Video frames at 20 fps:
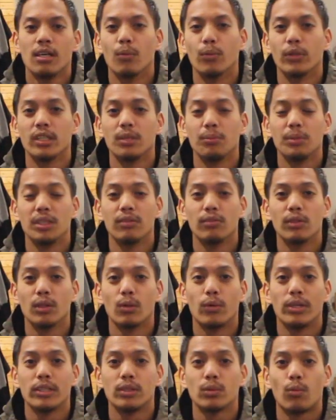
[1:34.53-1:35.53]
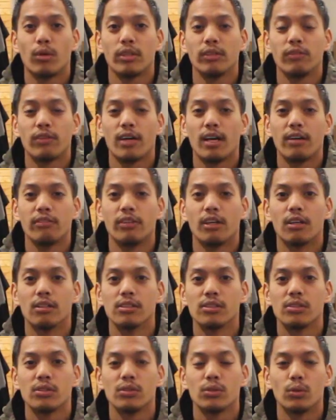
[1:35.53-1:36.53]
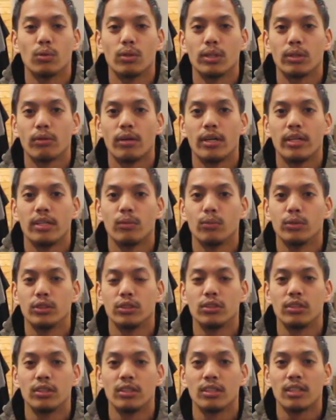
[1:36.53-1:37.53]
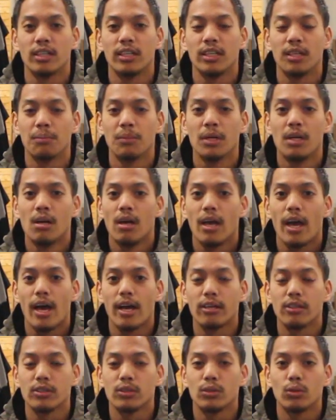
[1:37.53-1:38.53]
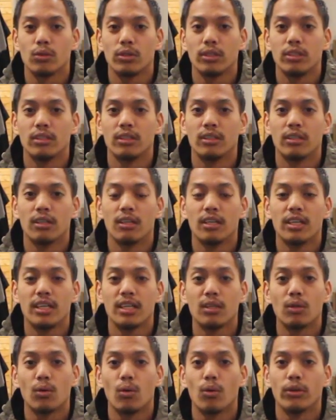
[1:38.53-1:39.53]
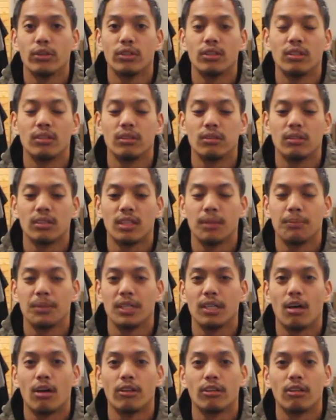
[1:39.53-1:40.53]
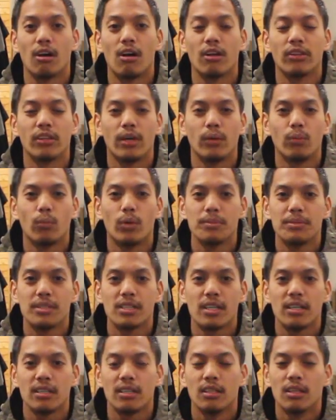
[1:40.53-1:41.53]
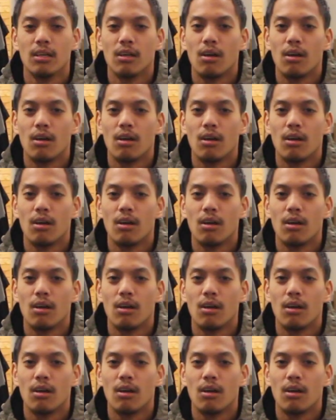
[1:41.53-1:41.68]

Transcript: We're going to be giving away $25 store credit, which you can claim at our store here in LA, or you can claim it on our online website.